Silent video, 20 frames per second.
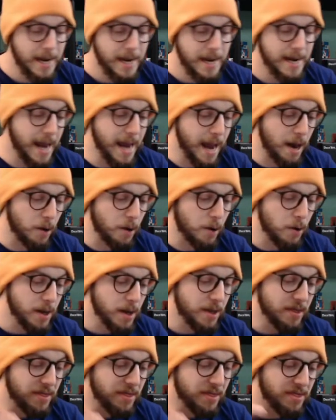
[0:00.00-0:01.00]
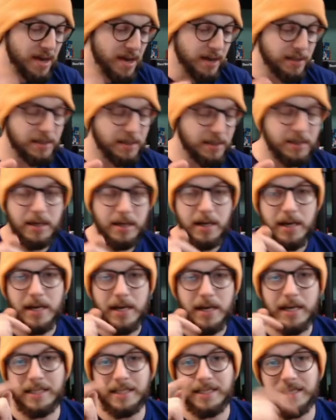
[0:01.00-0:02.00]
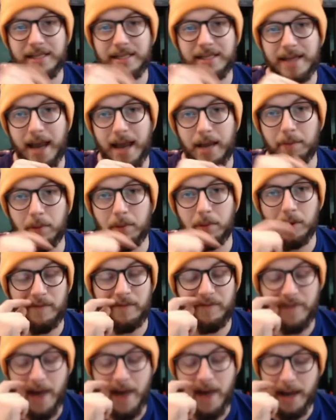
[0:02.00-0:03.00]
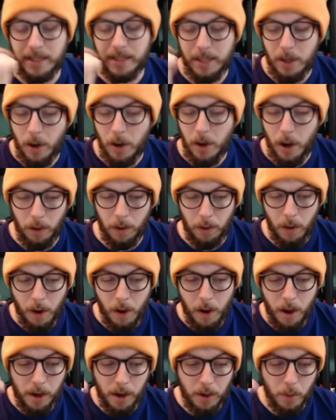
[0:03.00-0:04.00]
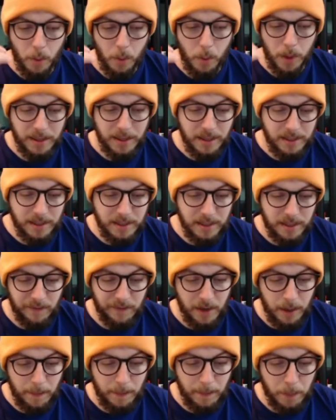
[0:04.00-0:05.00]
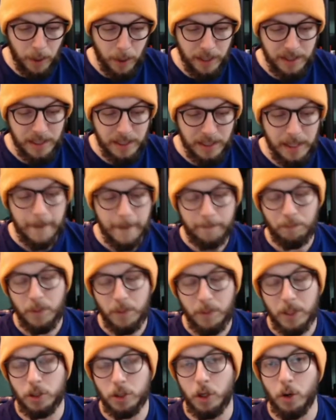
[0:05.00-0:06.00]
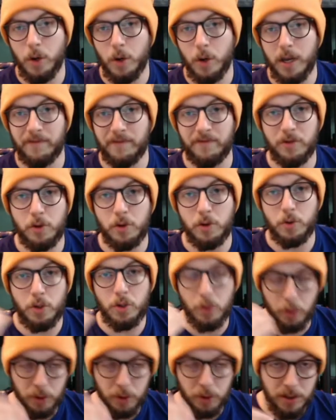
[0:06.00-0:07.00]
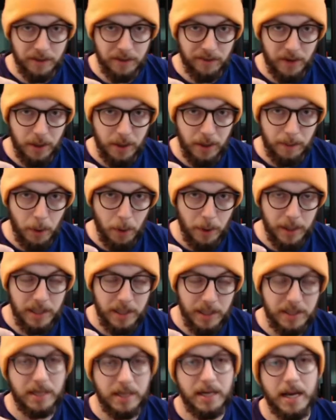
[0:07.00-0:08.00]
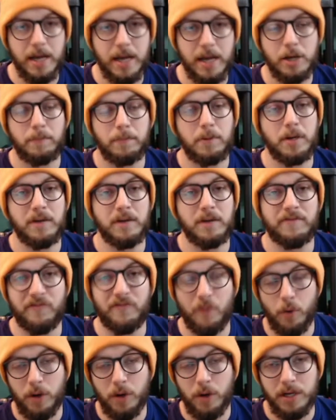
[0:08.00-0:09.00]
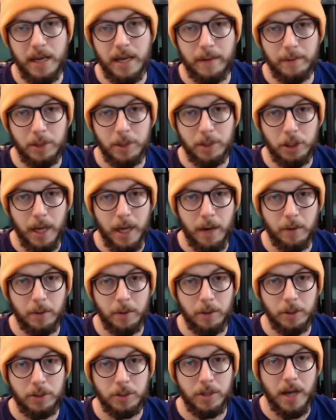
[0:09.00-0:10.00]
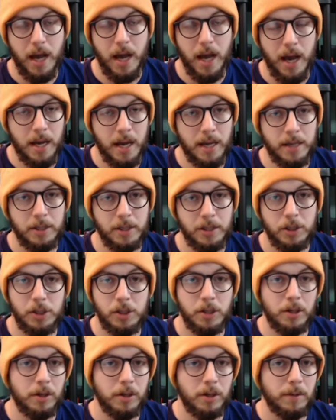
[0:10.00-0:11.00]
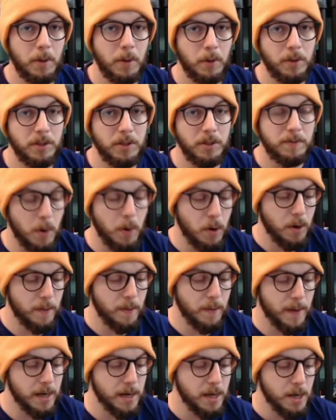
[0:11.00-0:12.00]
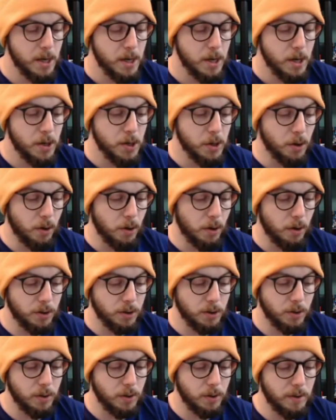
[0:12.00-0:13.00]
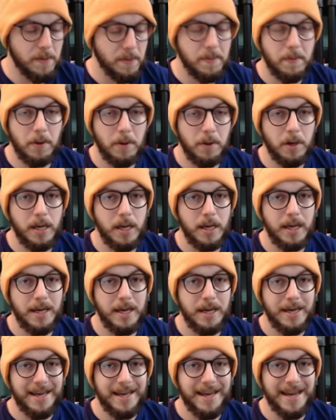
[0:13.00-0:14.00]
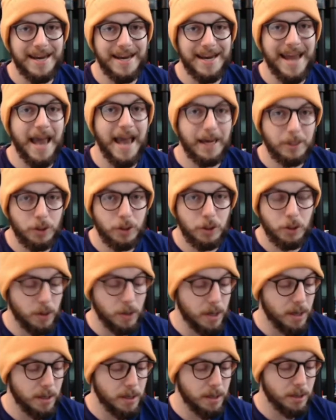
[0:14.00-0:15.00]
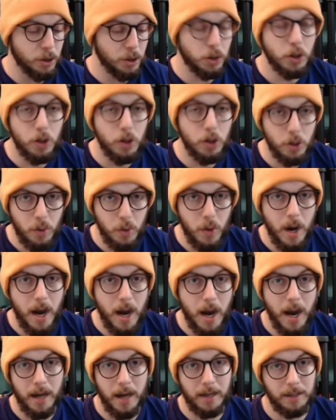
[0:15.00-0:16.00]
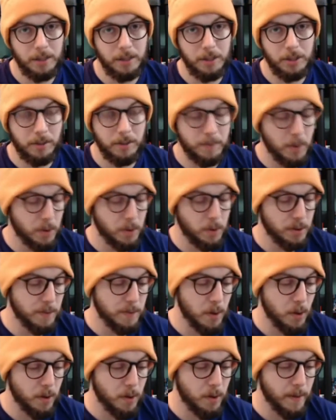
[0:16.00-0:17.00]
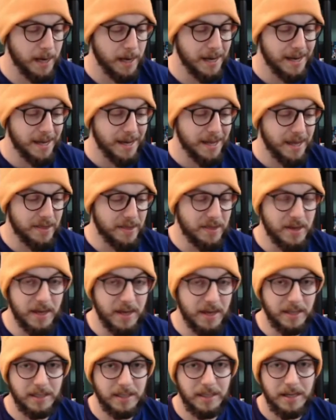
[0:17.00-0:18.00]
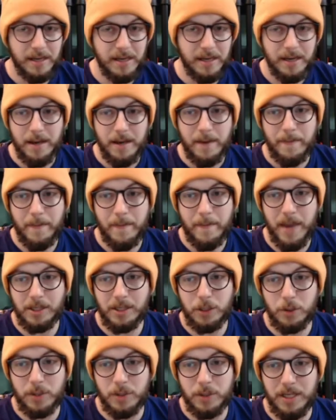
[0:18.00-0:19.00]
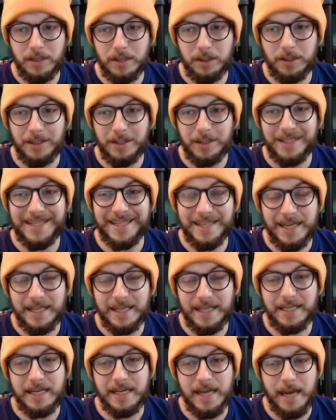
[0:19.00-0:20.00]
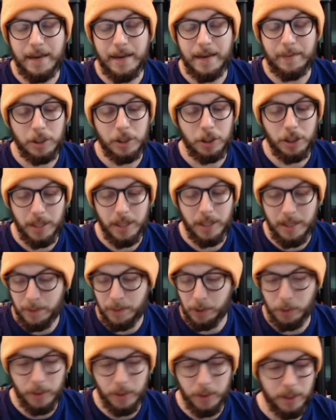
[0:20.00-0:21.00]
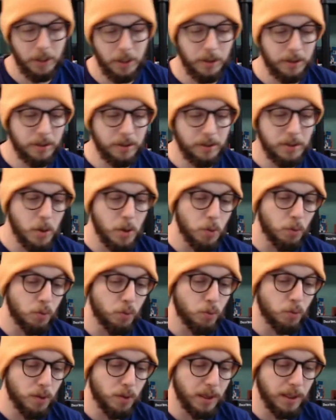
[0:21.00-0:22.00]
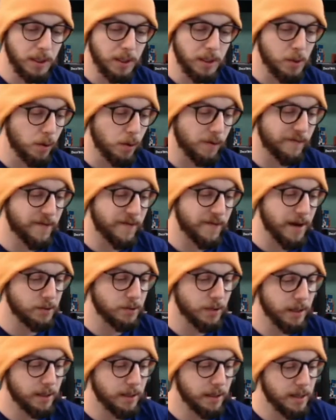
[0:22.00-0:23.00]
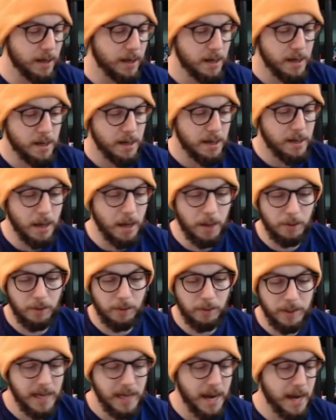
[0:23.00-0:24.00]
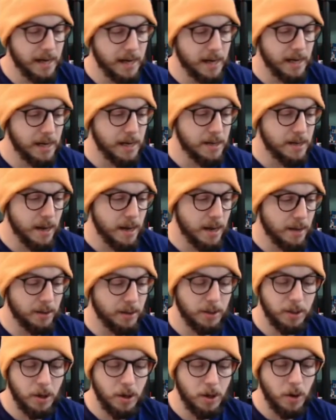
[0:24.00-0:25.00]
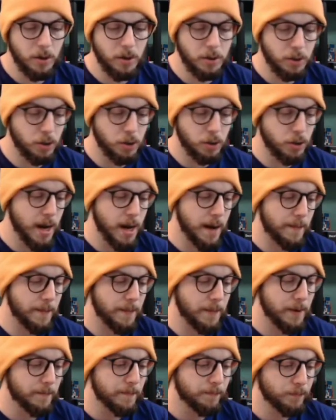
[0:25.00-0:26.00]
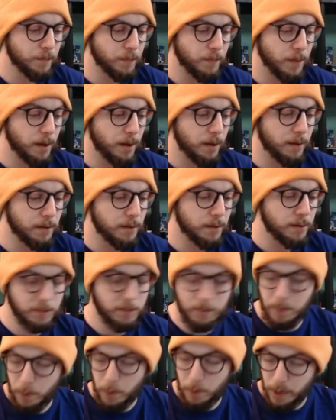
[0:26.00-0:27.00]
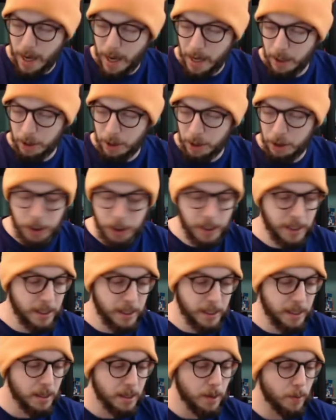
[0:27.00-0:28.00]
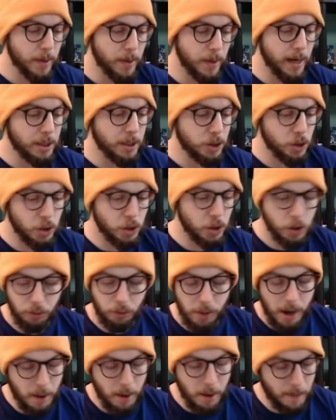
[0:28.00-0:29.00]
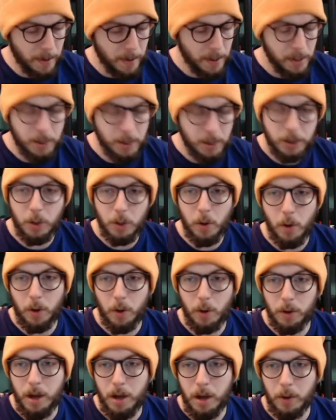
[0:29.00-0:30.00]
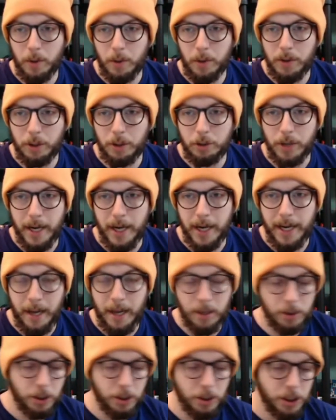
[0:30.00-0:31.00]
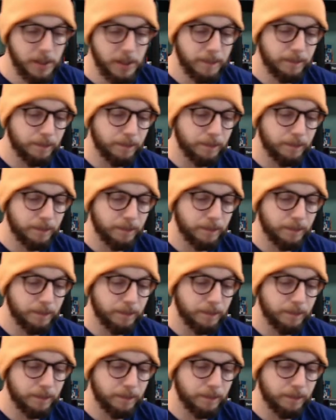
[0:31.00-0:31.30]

Now, this is a stackable effect along with the severe poison. So if you use severe poison and you're putting 4 damage counters onto your opponent's Pokemon, you're also going to be putting an extra 2 onto your opponent's Pokemon. This makes you deal 60 damage in between turns. Really cool effect right there. Another Rattata, another Koga's Trap. There's more energy. We got a Skrelp to go along with our Dragalge.